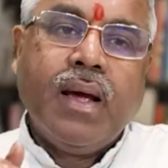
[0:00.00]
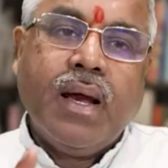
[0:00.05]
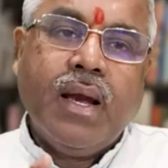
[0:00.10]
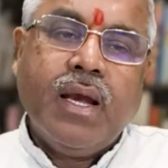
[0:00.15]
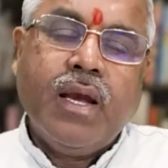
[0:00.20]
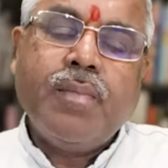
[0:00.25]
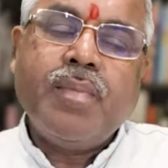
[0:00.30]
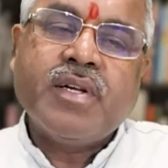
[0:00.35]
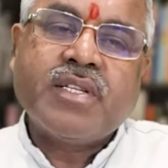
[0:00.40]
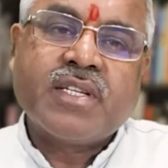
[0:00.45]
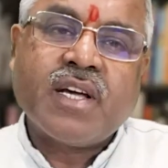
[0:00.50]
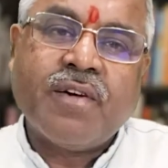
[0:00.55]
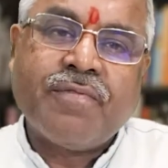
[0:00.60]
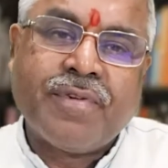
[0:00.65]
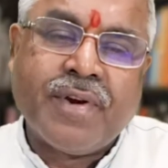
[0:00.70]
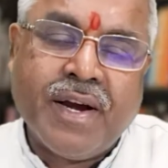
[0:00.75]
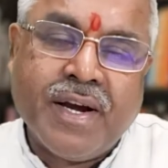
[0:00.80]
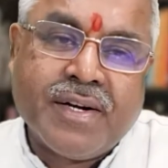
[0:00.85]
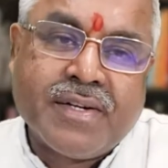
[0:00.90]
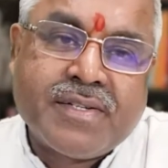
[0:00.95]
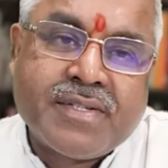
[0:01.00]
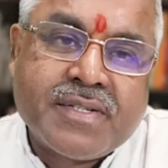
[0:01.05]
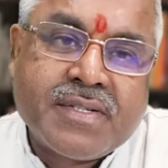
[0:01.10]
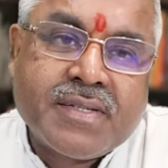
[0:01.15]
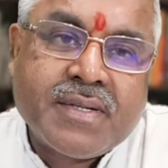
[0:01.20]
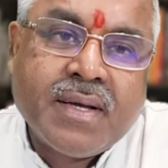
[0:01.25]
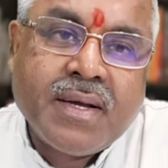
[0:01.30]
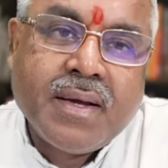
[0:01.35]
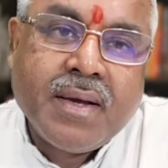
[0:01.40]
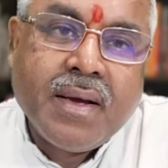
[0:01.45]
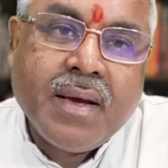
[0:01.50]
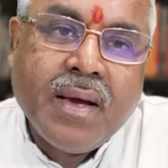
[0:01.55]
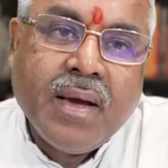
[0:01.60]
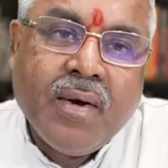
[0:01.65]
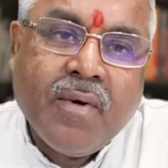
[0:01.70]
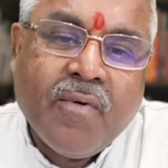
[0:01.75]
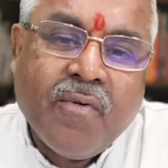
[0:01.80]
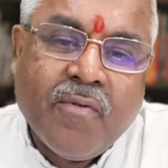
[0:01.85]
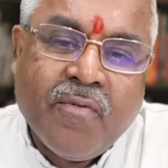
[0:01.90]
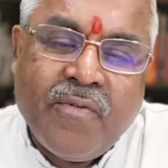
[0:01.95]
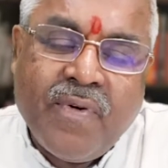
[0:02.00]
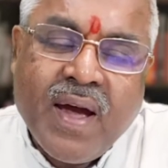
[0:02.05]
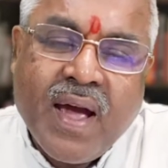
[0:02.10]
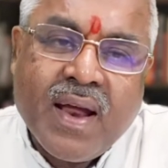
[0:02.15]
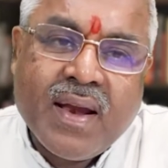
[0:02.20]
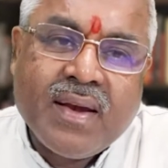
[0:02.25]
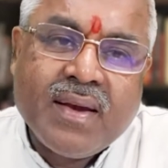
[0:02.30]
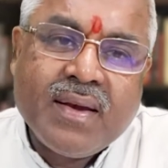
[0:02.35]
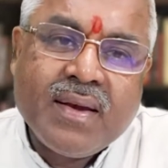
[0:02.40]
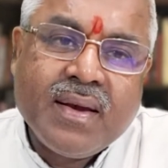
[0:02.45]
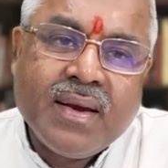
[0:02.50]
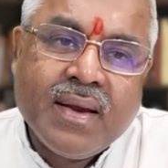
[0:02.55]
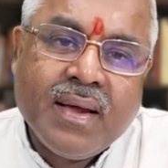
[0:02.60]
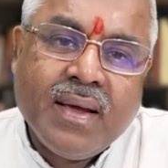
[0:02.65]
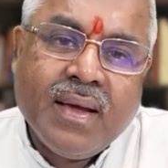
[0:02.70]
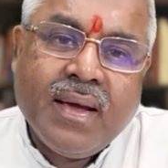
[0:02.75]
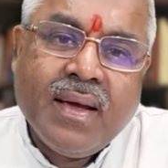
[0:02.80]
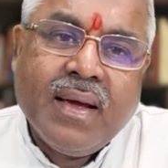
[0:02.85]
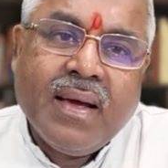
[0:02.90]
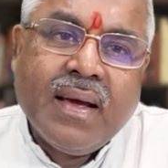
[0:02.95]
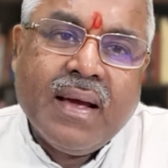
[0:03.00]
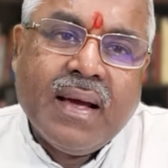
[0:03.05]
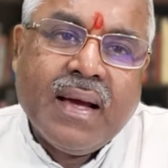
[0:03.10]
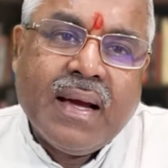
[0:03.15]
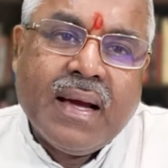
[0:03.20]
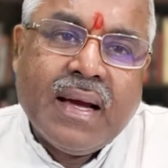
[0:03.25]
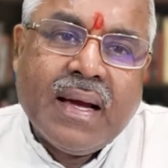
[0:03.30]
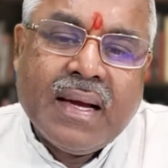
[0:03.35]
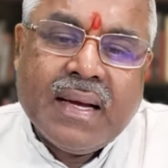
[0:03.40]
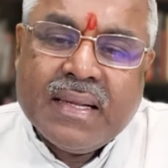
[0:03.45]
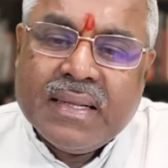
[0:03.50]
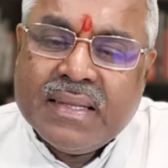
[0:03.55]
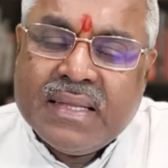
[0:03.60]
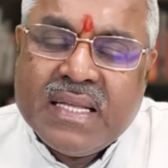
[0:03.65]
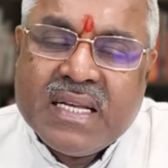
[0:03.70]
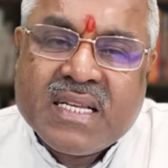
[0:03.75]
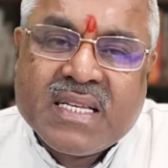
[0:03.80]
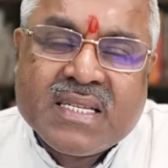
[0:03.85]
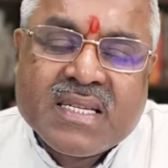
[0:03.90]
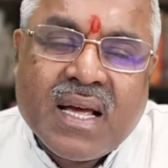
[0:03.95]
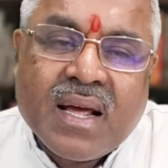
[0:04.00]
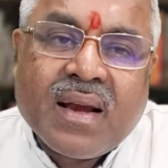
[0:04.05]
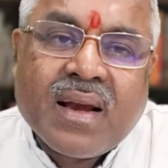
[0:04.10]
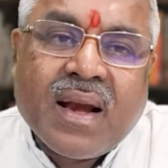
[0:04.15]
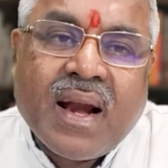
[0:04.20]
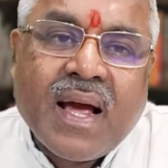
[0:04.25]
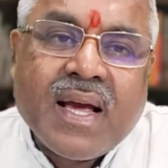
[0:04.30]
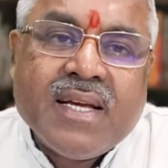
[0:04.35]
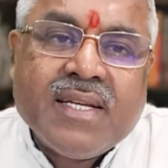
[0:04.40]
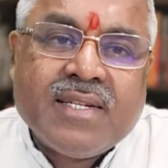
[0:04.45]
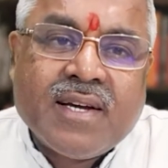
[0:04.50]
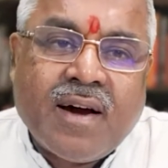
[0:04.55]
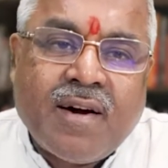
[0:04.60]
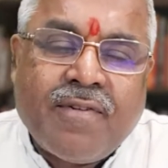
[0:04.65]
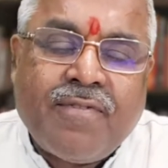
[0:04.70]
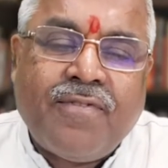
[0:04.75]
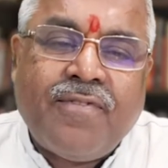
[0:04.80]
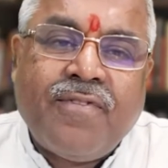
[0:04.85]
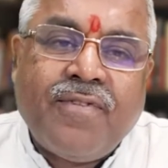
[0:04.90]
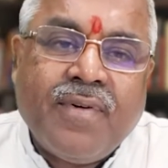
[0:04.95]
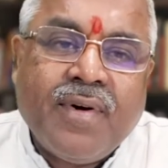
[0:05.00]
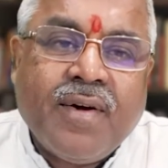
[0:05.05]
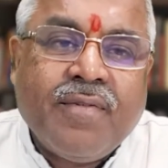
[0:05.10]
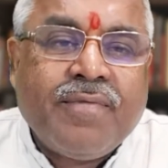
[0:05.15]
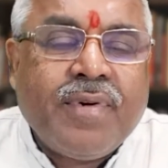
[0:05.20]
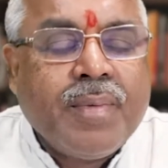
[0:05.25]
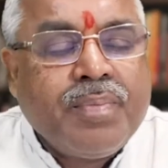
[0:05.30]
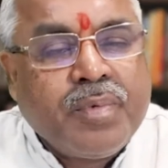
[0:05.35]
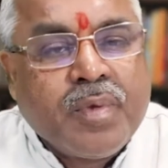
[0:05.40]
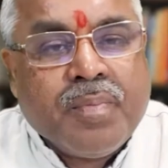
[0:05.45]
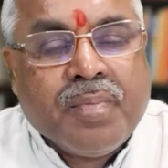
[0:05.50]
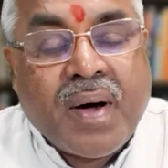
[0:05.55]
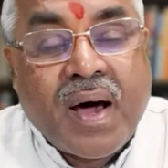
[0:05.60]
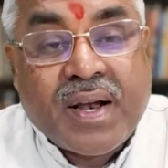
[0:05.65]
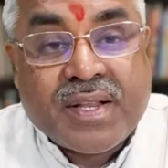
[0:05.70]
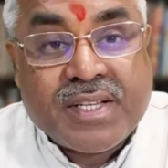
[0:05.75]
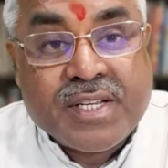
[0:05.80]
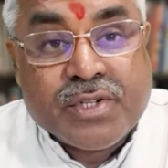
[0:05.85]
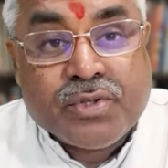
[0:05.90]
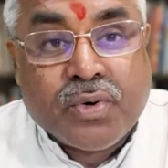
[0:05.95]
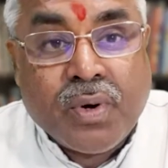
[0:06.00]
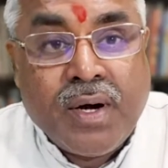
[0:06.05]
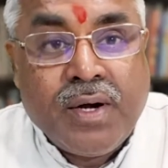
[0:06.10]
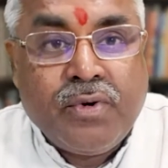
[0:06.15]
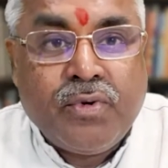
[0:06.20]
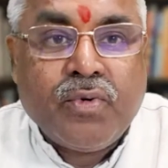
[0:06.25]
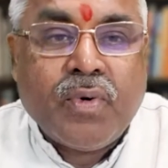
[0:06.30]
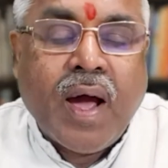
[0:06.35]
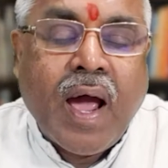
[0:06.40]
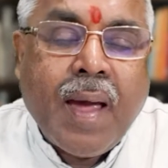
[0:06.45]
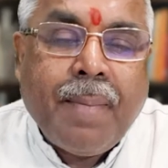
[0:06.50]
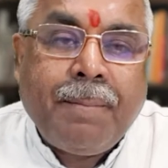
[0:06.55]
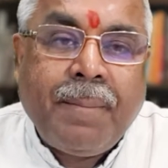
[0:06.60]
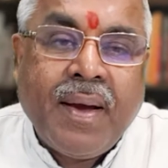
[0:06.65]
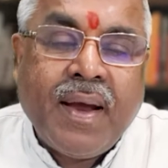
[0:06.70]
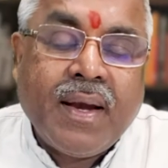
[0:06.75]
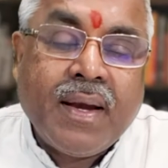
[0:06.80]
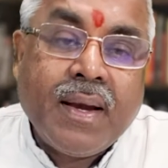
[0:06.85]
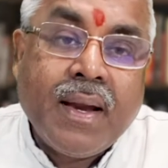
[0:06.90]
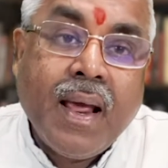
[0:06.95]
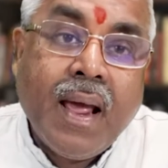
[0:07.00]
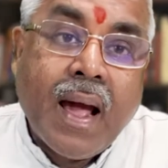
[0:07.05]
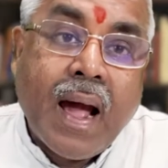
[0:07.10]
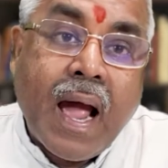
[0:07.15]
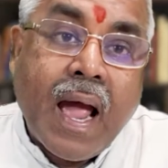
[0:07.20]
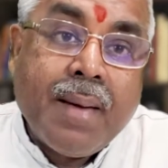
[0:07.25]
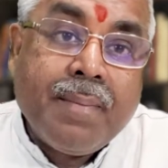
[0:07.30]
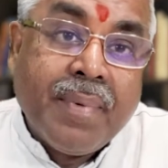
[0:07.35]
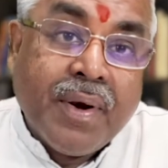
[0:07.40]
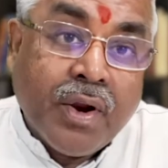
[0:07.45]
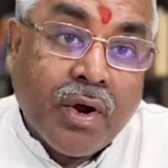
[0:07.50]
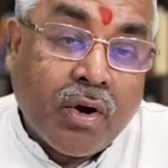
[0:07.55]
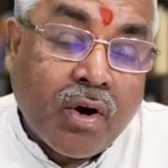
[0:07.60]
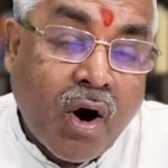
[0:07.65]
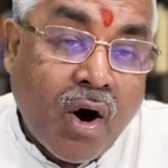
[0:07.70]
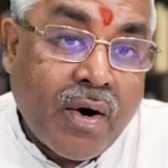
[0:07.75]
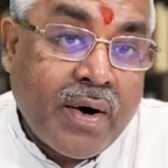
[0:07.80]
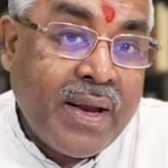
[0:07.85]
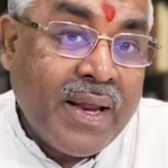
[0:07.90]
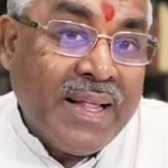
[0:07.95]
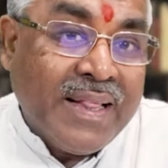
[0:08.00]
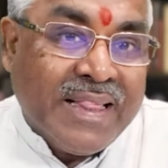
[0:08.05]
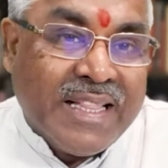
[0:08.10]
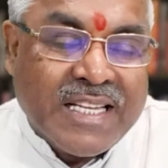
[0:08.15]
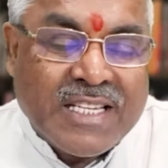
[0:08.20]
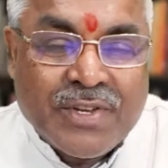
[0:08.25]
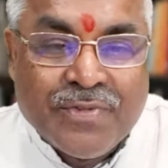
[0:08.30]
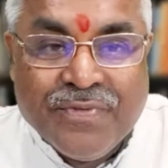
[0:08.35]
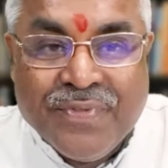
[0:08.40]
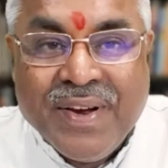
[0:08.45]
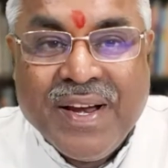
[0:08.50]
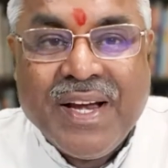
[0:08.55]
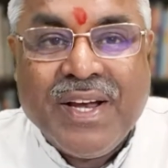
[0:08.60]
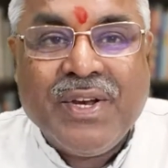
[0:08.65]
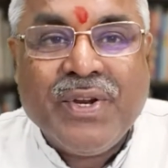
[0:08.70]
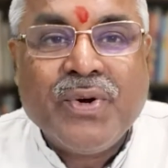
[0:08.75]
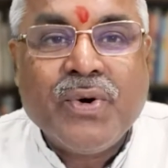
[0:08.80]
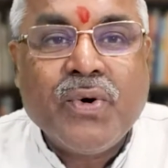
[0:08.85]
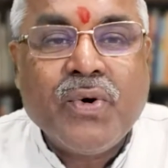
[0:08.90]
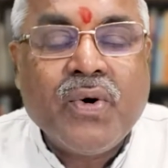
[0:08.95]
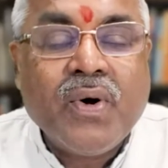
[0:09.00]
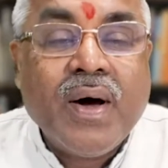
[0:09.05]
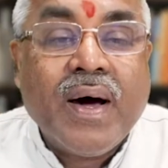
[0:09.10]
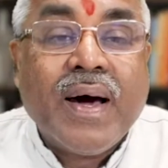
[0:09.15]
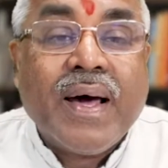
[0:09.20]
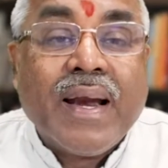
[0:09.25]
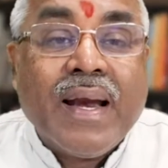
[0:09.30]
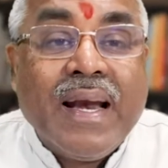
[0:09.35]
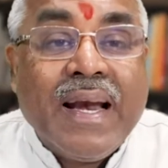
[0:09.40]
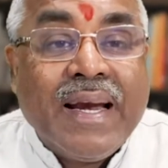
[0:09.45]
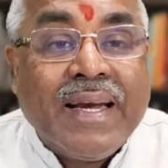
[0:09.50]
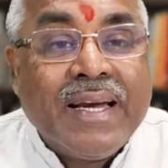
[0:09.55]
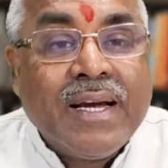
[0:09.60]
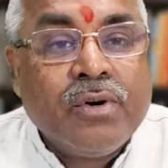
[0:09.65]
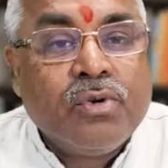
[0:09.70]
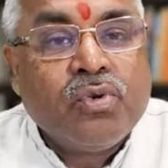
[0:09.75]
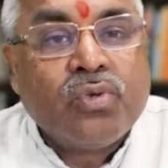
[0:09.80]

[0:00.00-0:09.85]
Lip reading: Namaskar, friends. When the sunrise of 5th March is going to happen, I am recording this video relating to